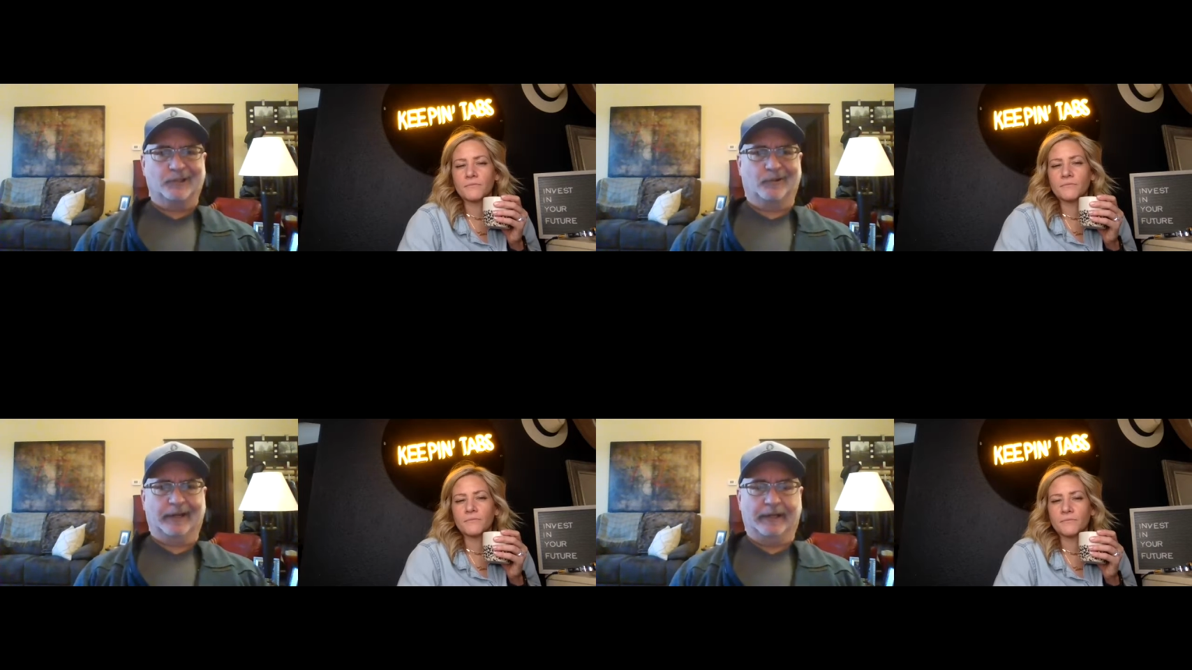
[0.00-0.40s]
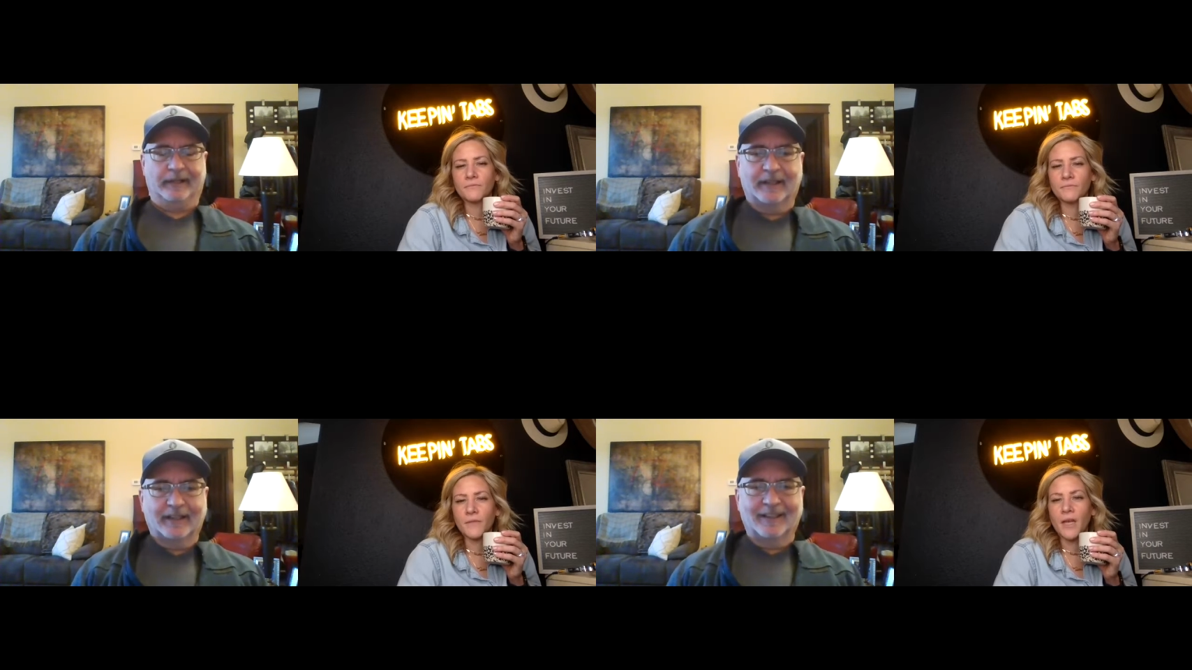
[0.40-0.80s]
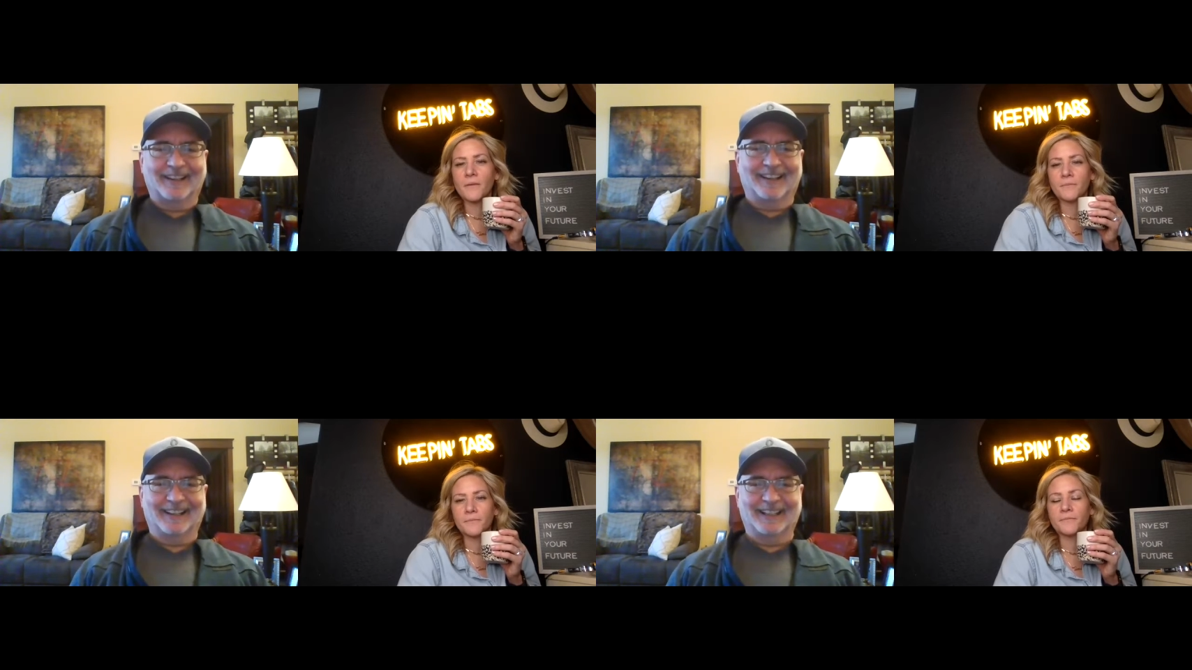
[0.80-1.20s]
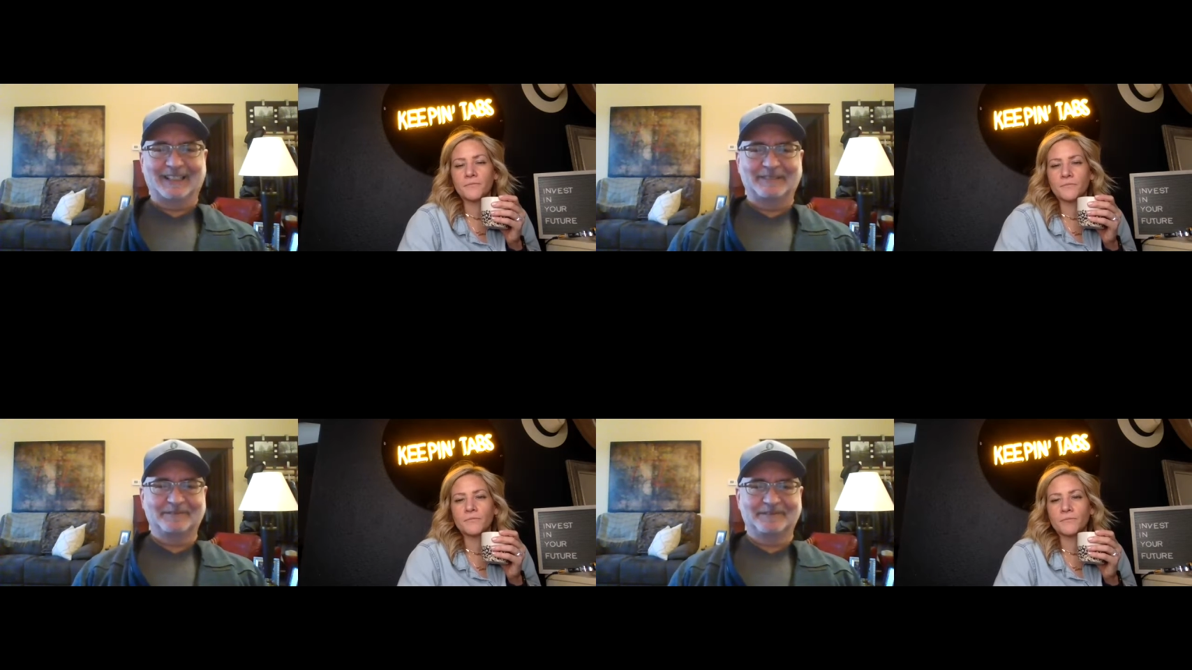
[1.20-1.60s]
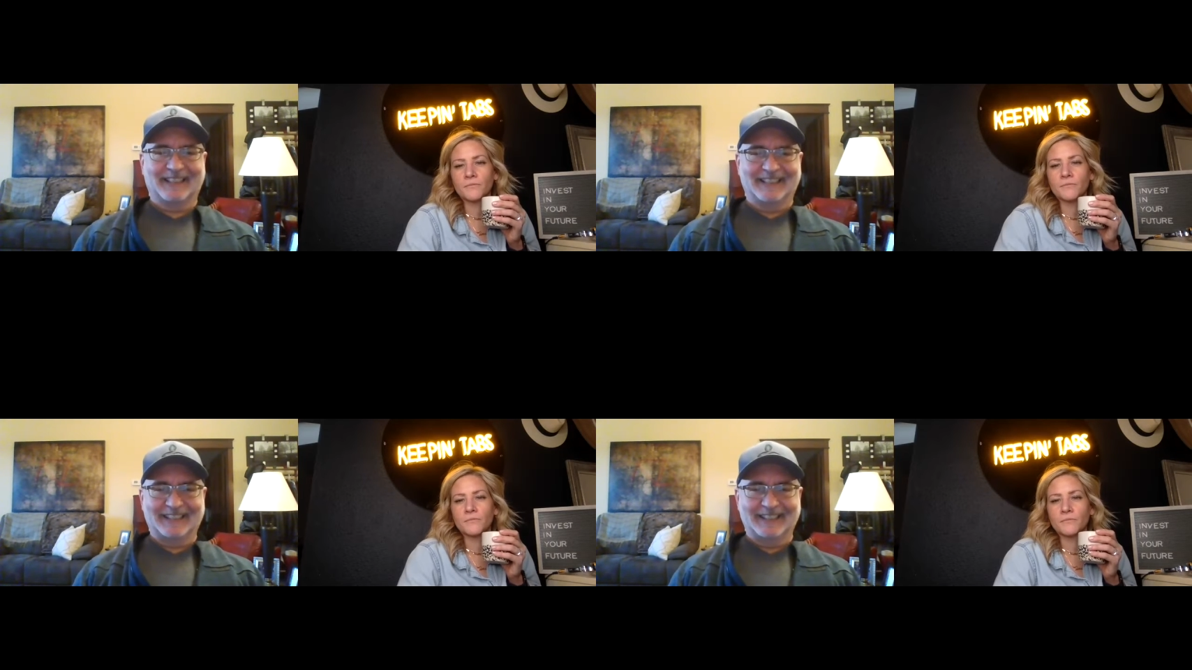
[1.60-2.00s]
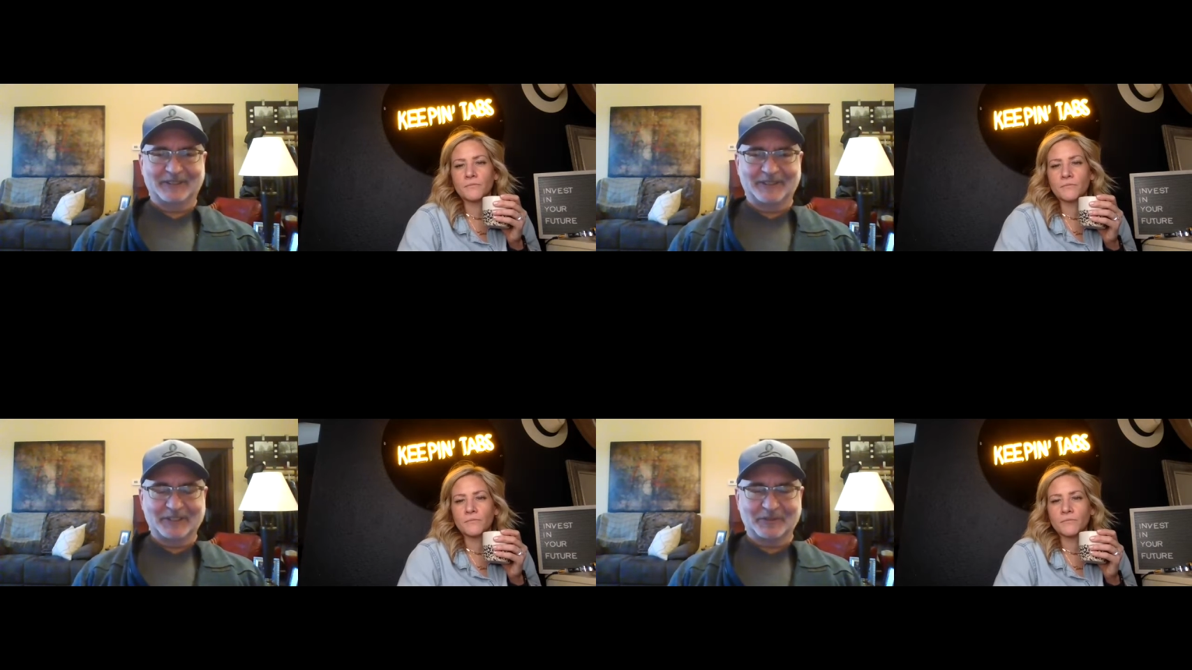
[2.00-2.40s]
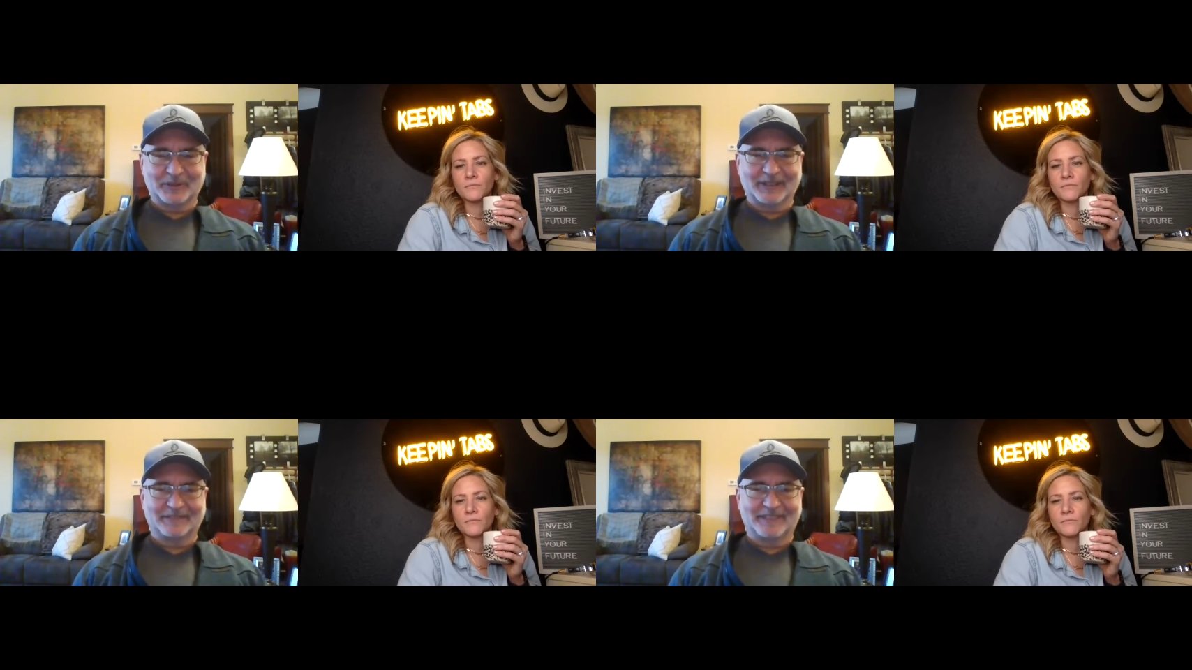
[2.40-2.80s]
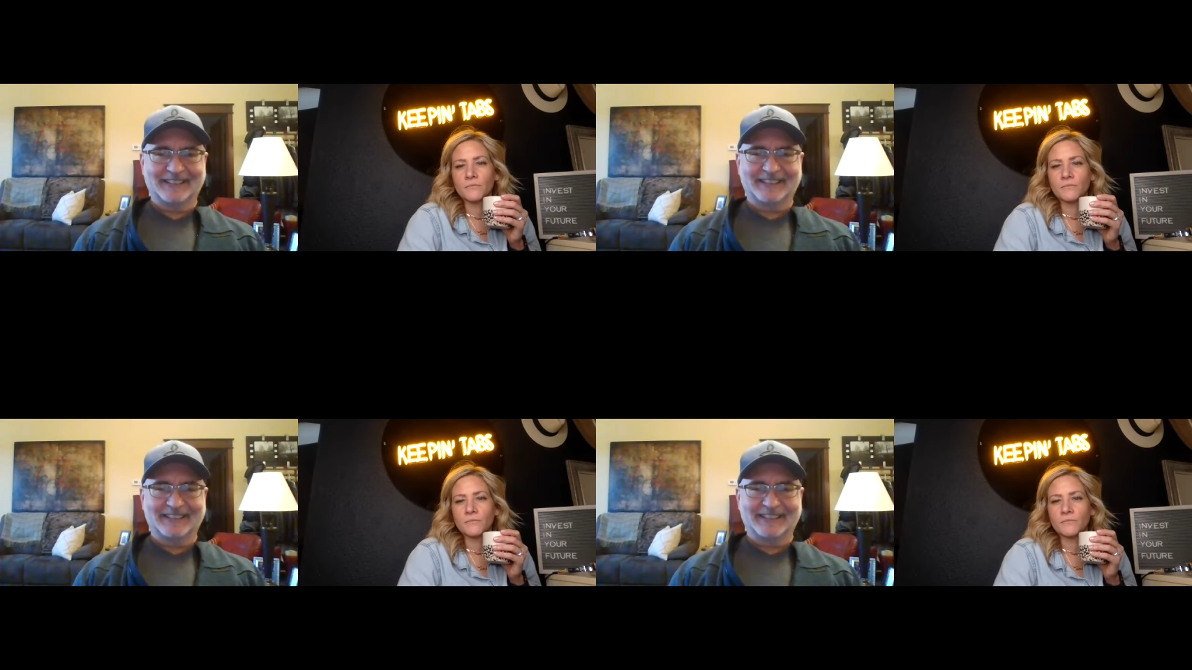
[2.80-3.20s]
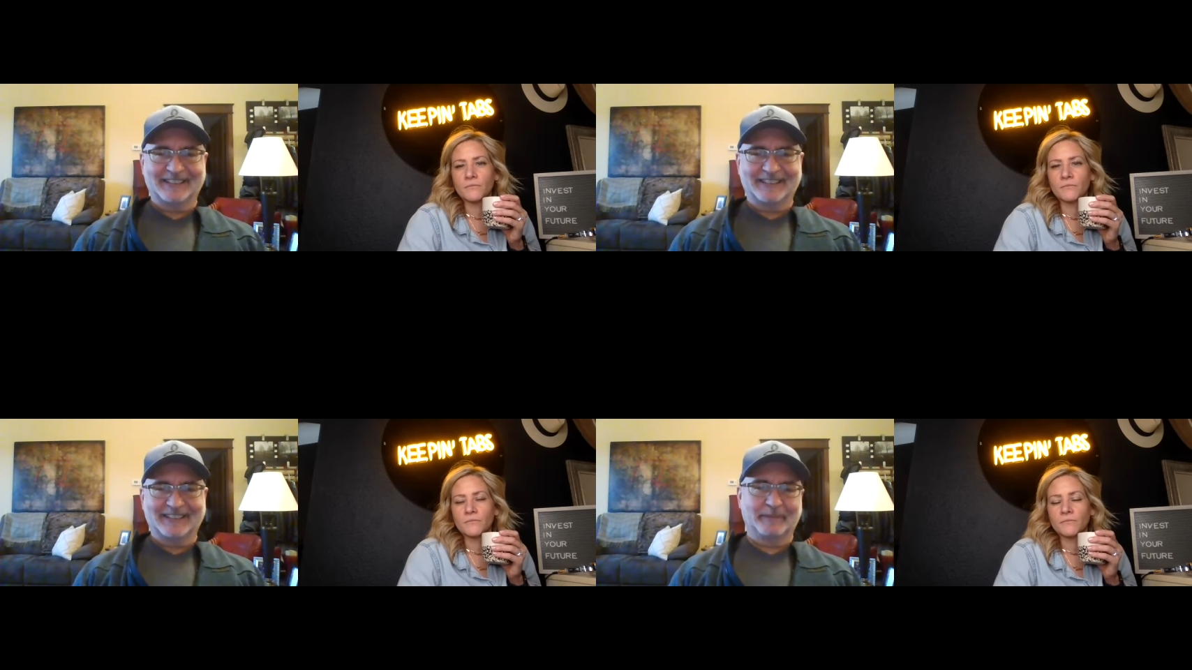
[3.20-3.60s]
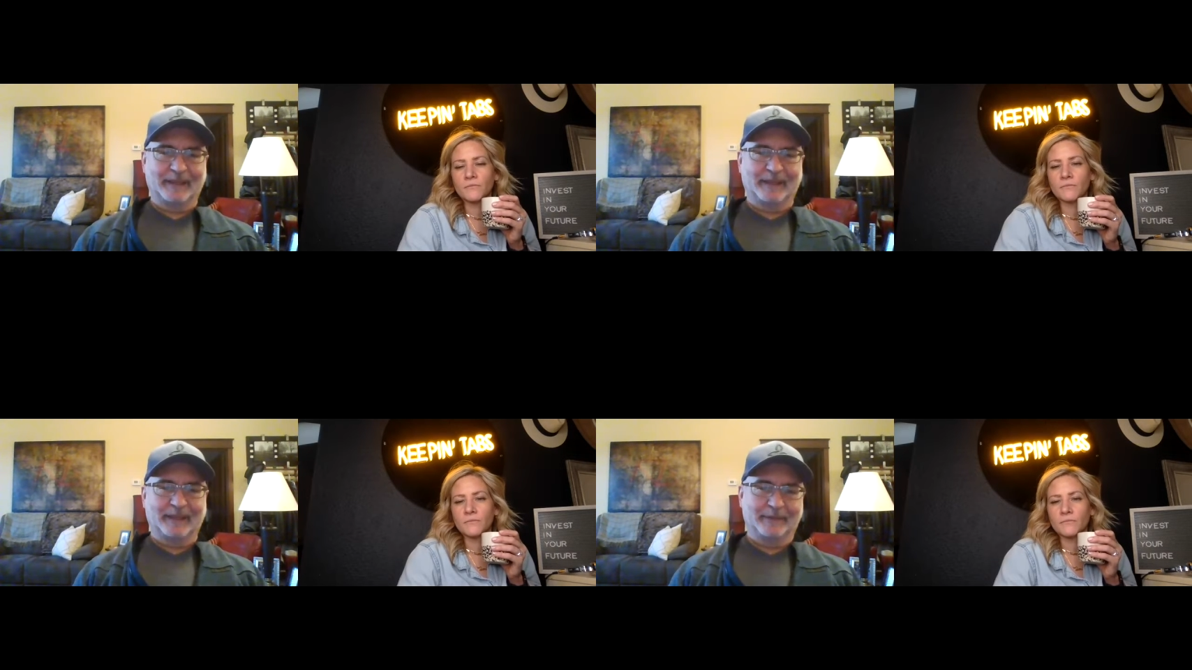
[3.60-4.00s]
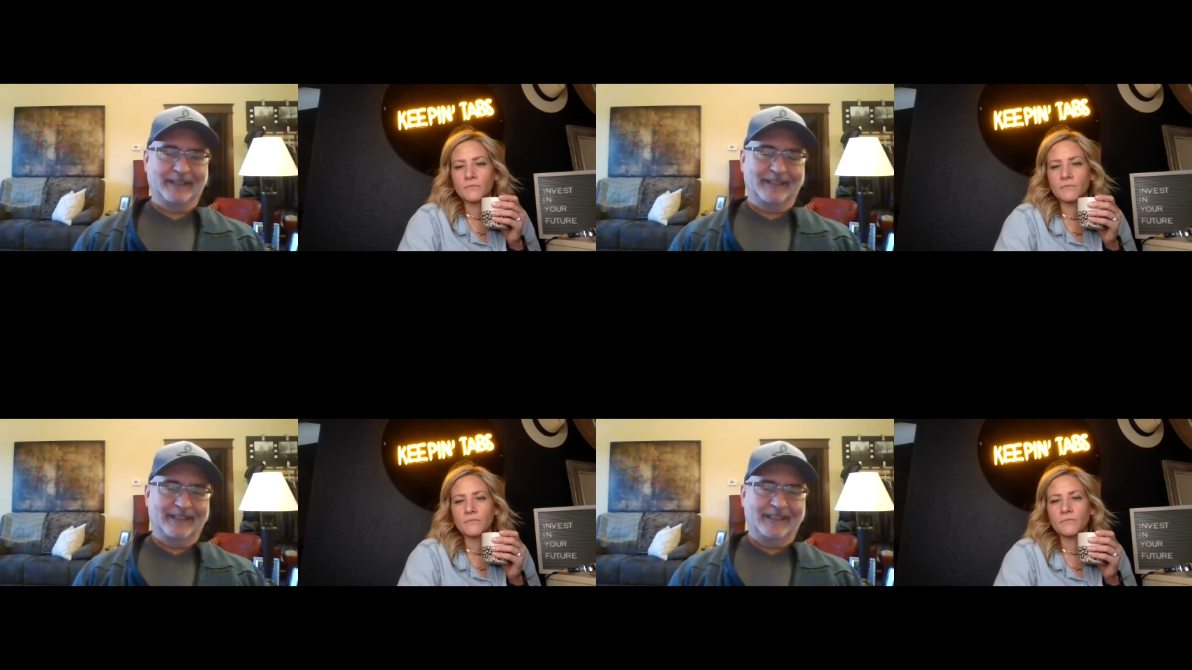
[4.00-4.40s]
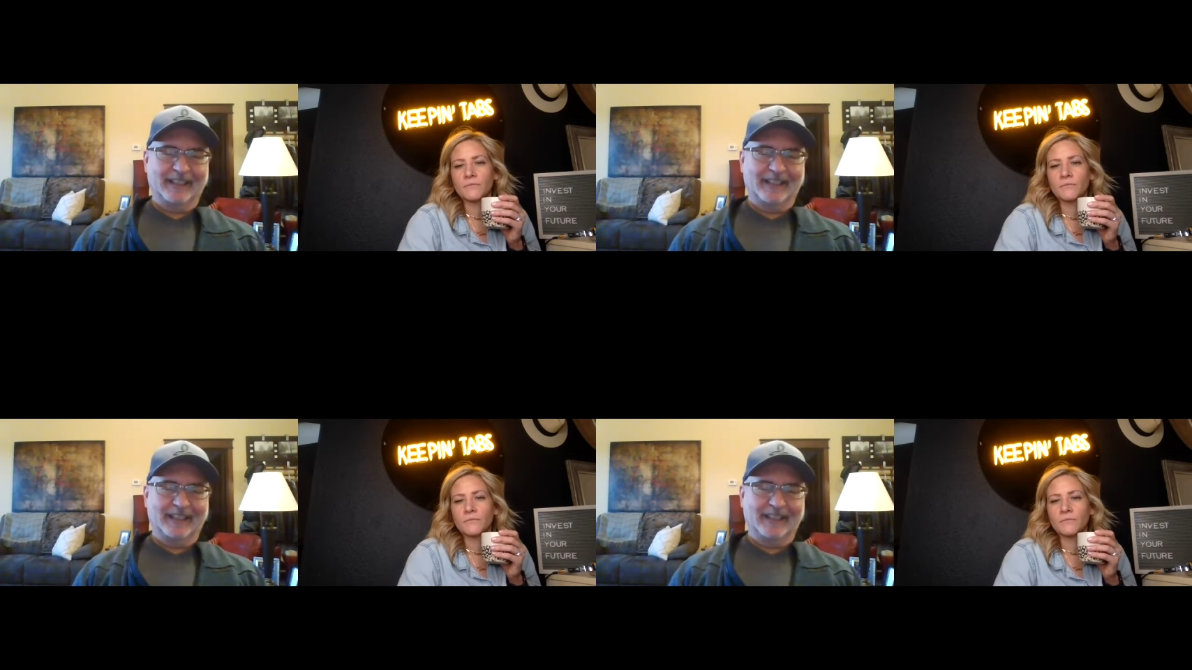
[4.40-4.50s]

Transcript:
Speaker 1: credit. Yeah. Um, it, you know, it doesn't really affect anything other than maybe